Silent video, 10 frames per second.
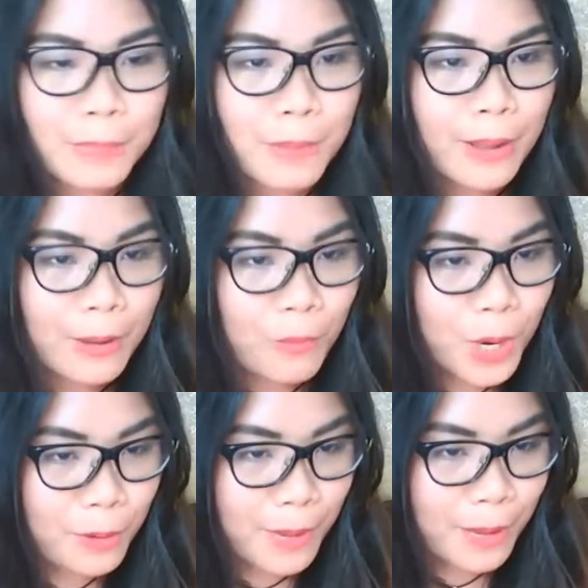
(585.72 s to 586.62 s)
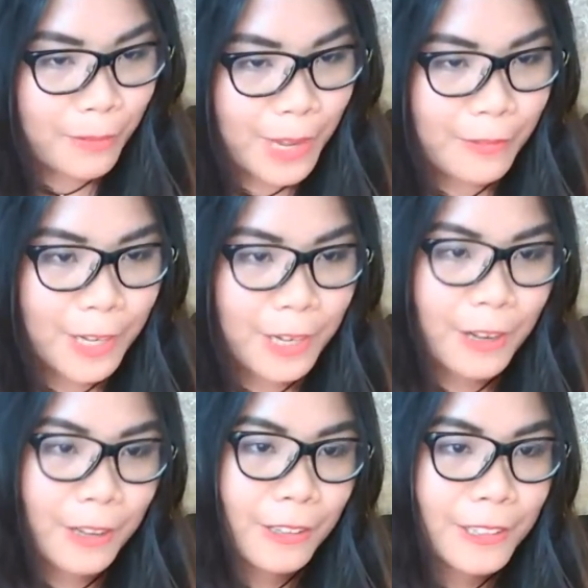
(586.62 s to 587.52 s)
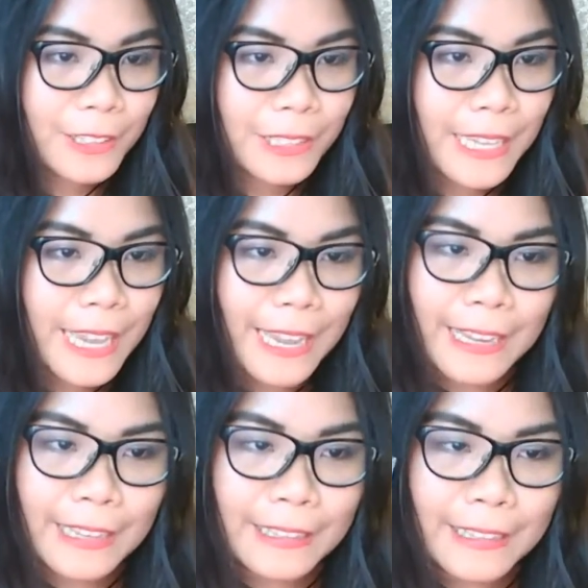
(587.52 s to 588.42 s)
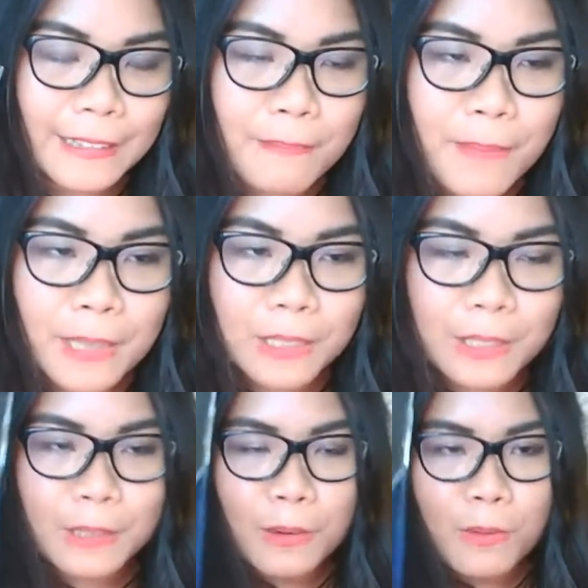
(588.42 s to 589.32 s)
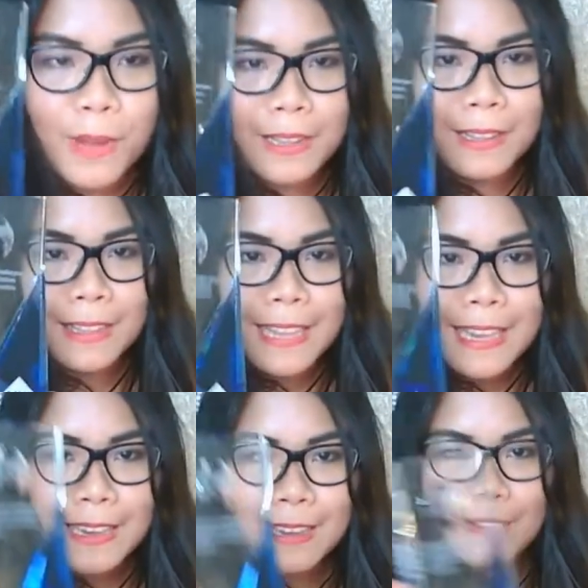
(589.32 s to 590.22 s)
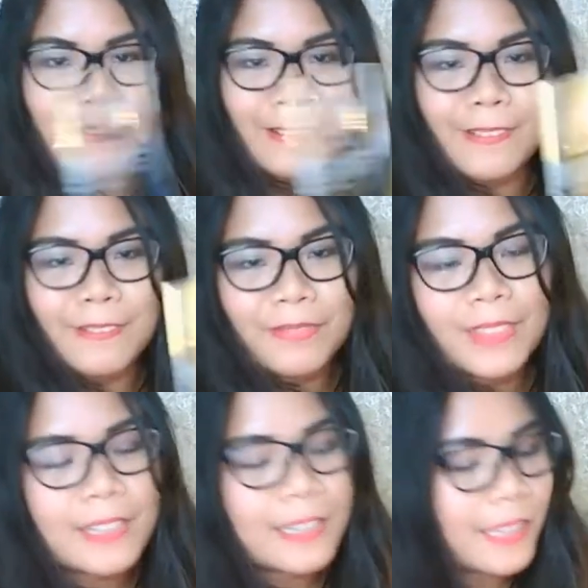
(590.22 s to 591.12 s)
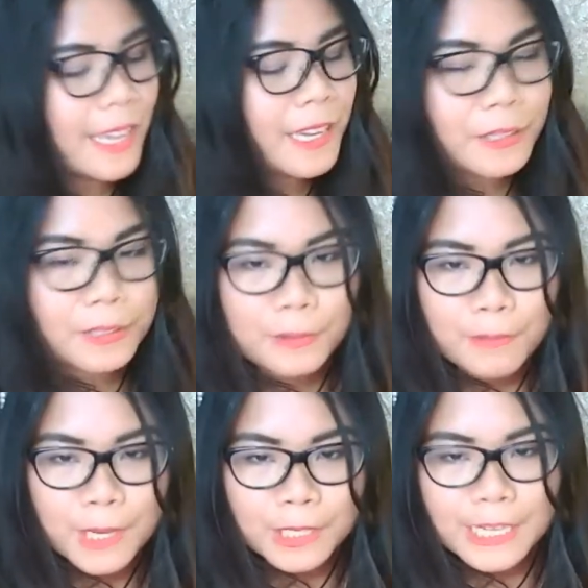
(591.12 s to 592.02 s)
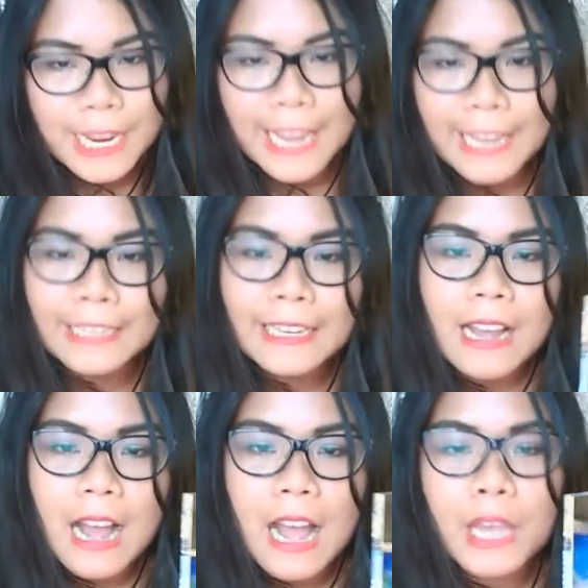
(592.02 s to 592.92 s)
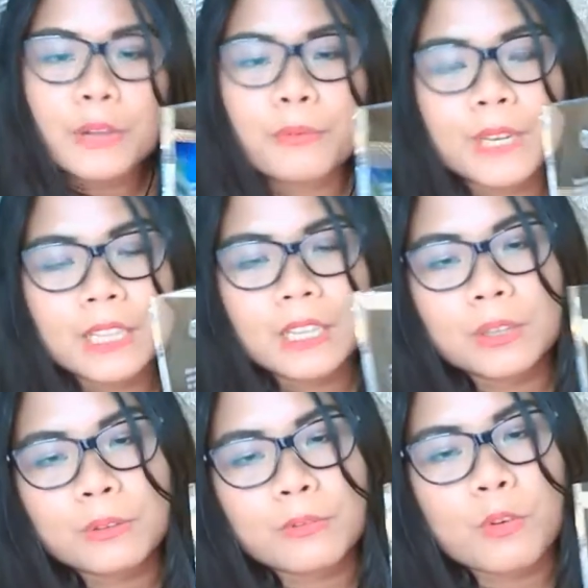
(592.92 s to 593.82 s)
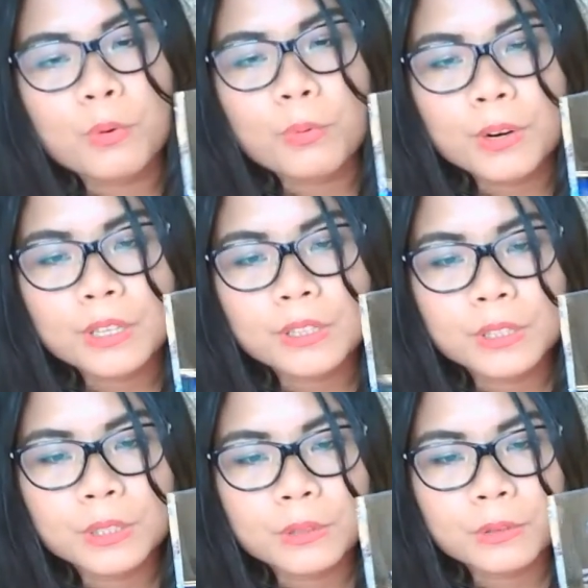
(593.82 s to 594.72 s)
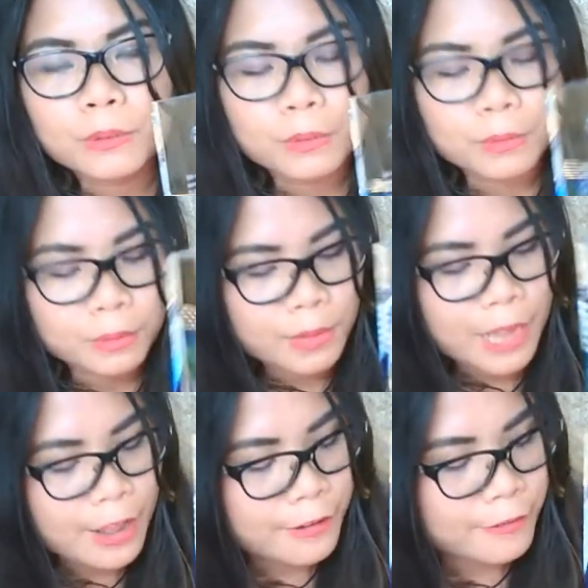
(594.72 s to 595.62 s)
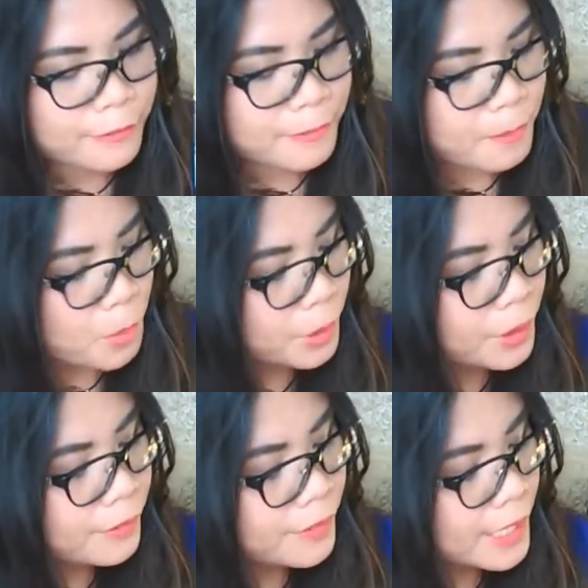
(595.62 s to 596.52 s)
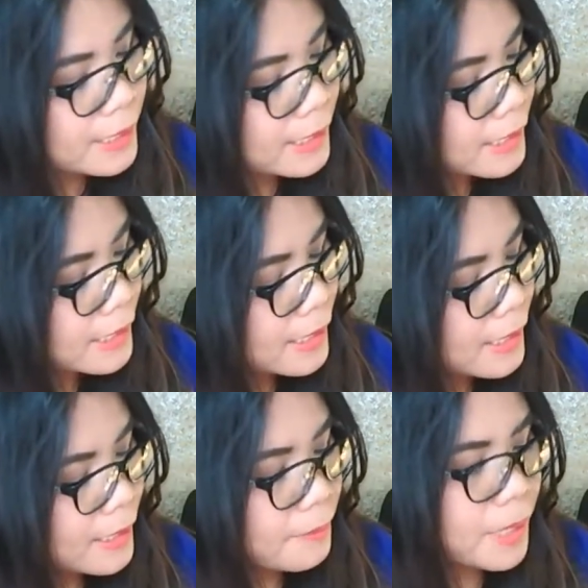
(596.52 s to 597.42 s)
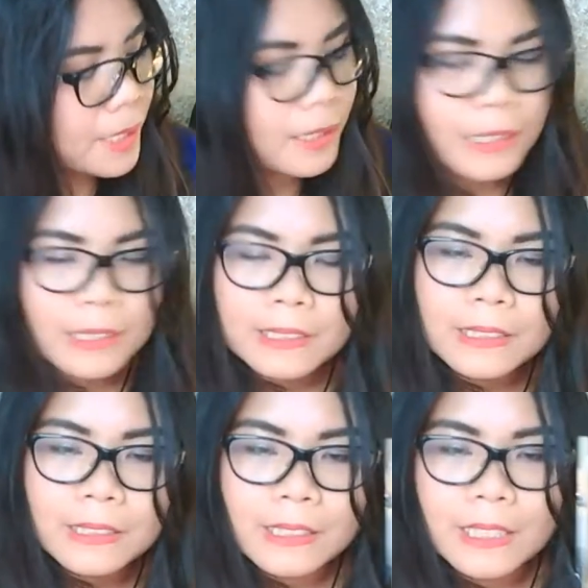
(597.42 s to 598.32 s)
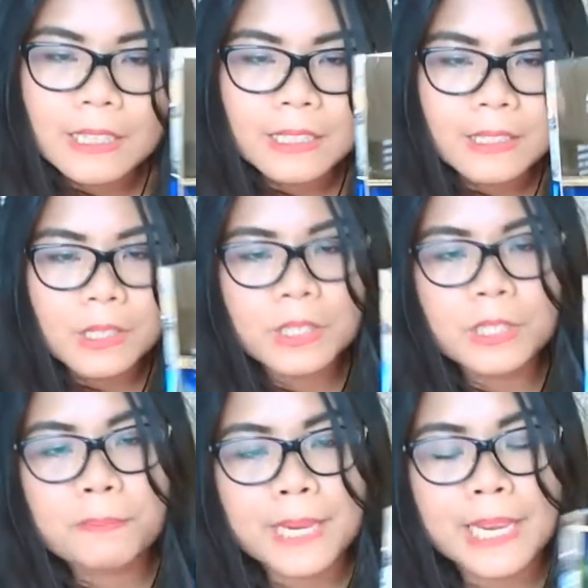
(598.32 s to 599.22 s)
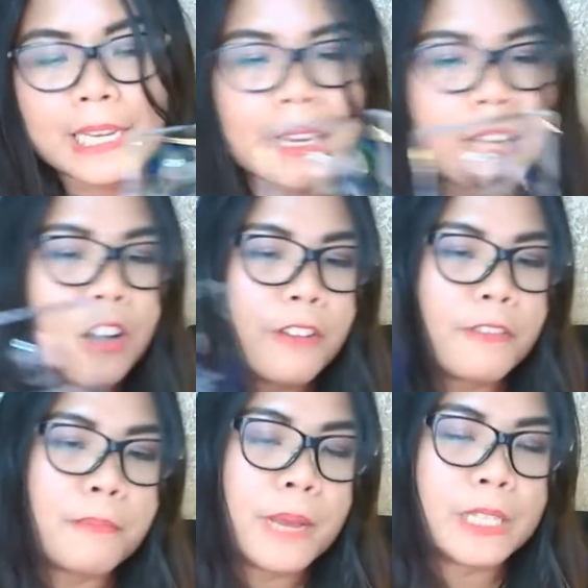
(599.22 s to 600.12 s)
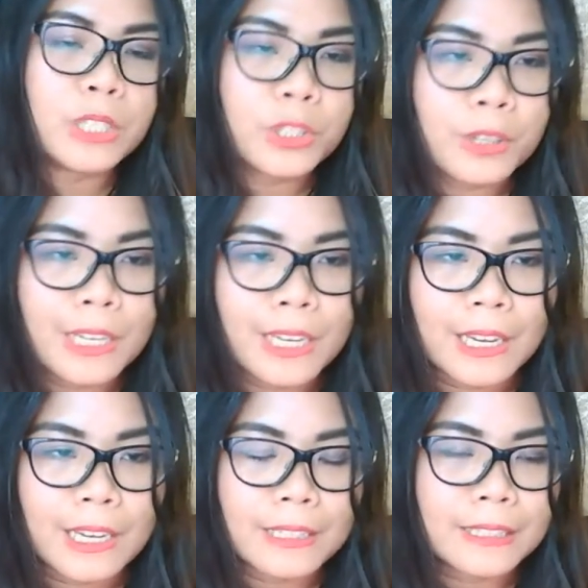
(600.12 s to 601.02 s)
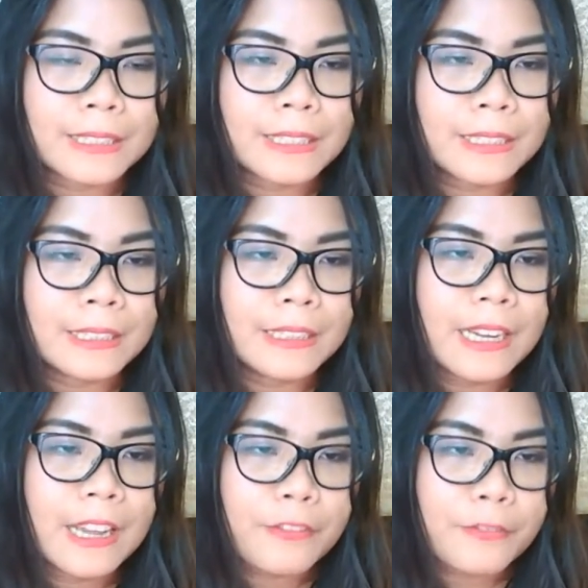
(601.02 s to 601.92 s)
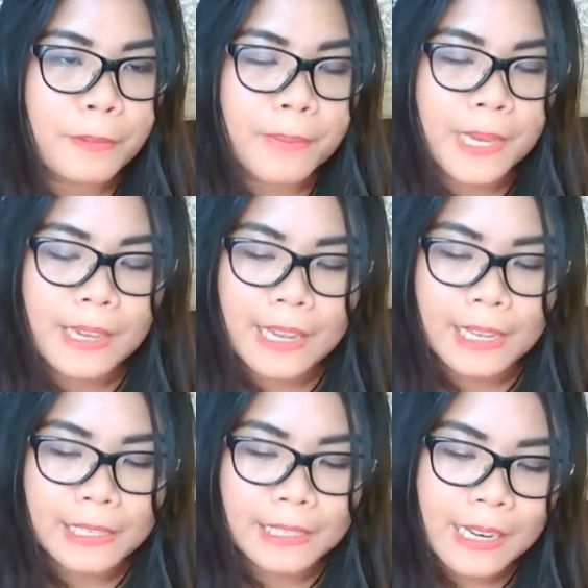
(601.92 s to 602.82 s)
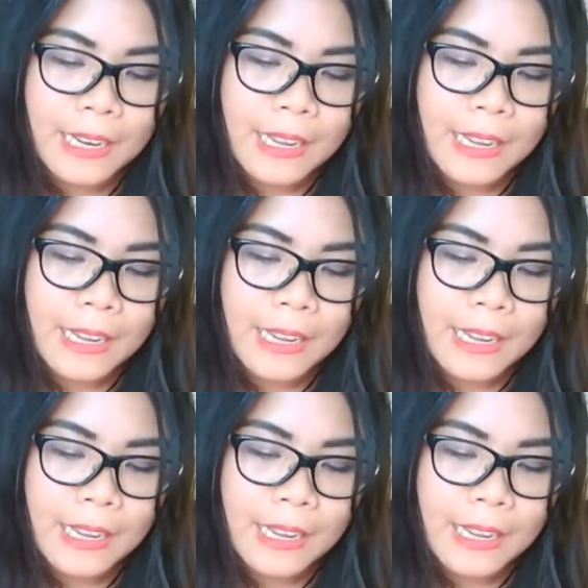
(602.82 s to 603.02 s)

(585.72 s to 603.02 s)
one of my favorite colors, and it matches so well. Thank you so much, and I really look forward to have more of this because it's just the beginning of my journey as an MVP, and